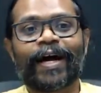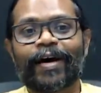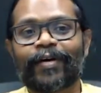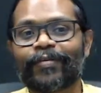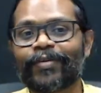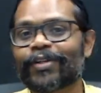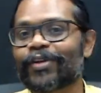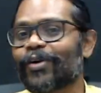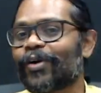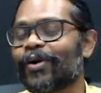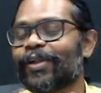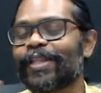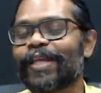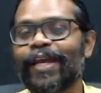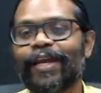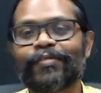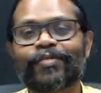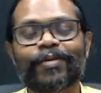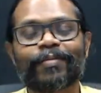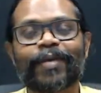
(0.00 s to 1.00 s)
With all the
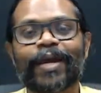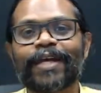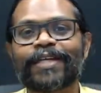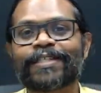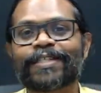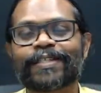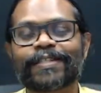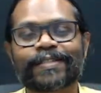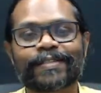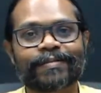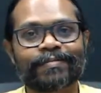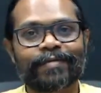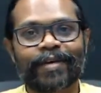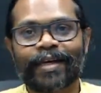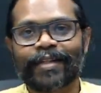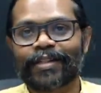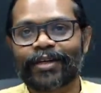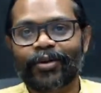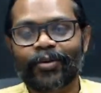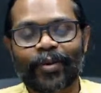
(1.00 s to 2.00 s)
information
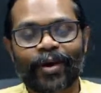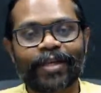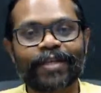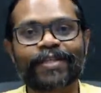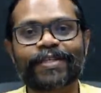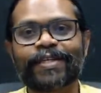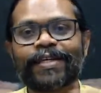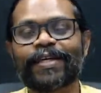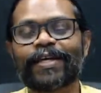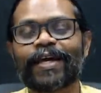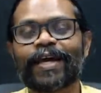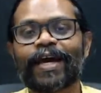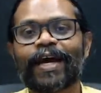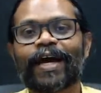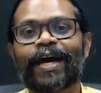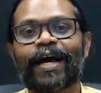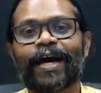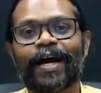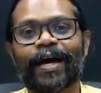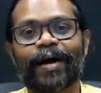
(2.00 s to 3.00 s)
and the quality
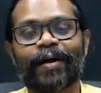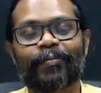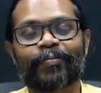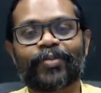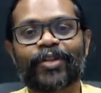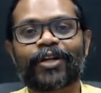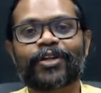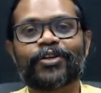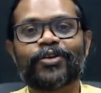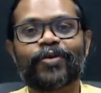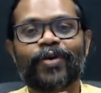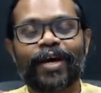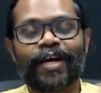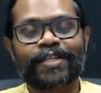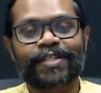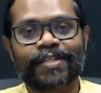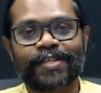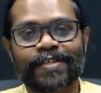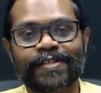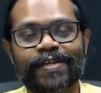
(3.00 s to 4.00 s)
that you guys
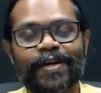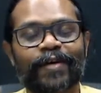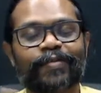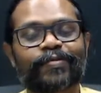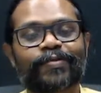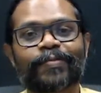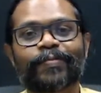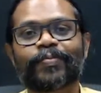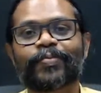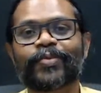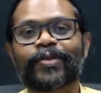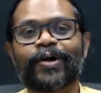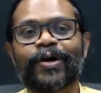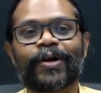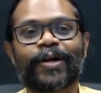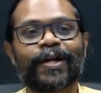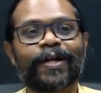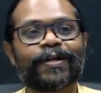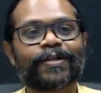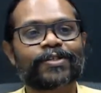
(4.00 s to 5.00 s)
deserve.
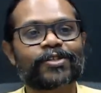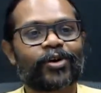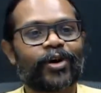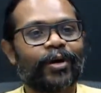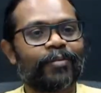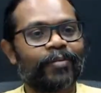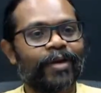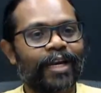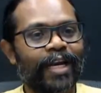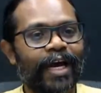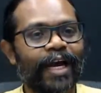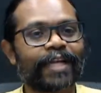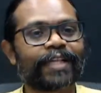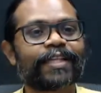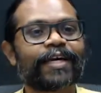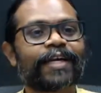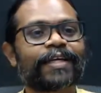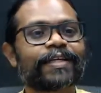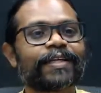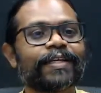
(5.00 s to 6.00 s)
All right. So I'm glad
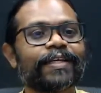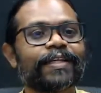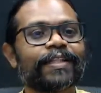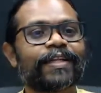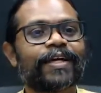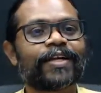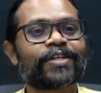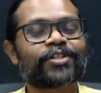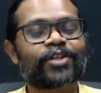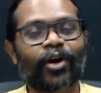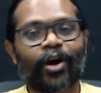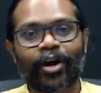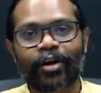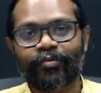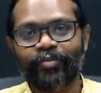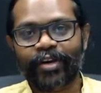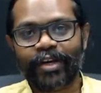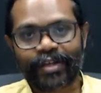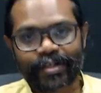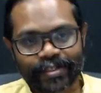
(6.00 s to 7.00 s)
that there is a lot
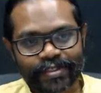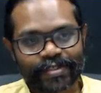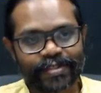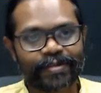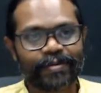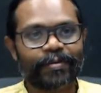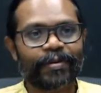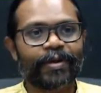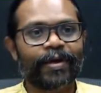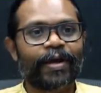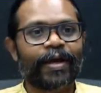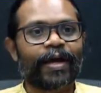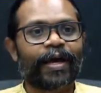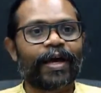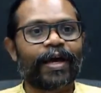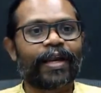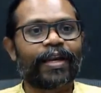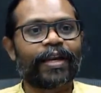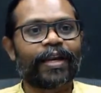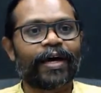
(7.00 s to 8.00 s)
of interest,
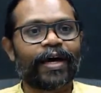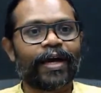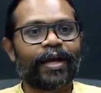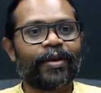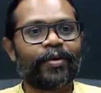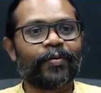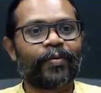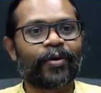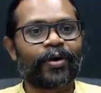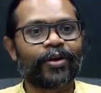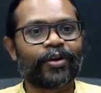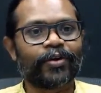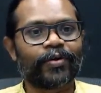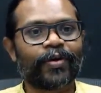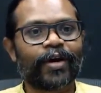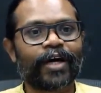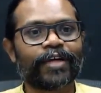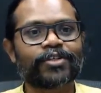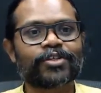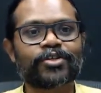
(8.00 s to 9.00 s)
and I want you
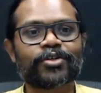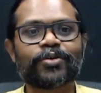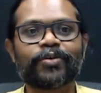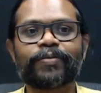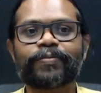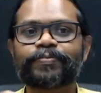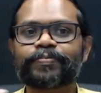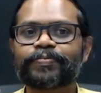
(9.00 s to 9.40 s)
guys to